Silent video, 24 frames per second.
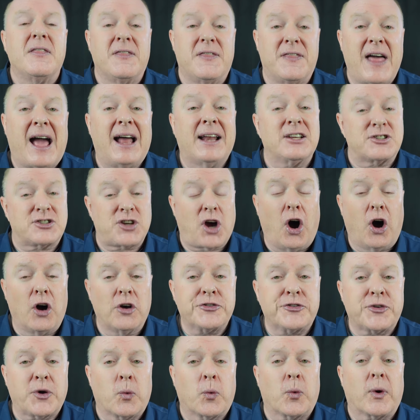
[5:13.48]
That is
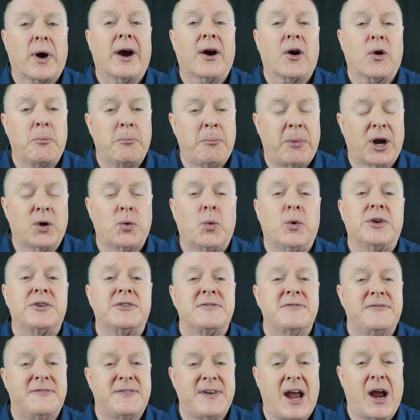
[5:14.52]
also rare, but it was
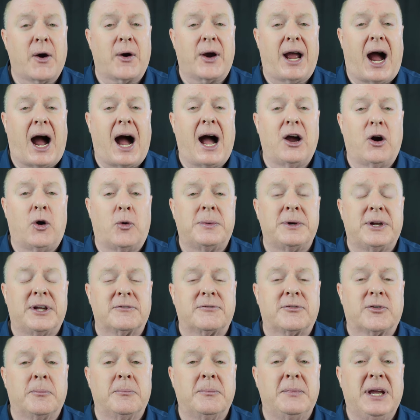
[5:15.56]
very eye-opening
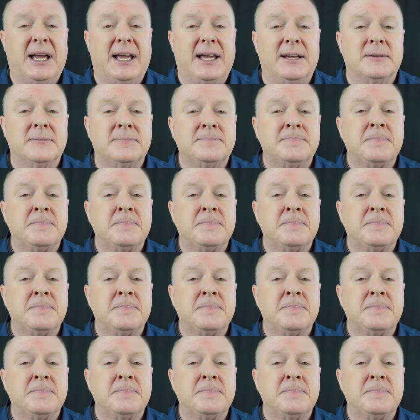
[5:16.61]
for me.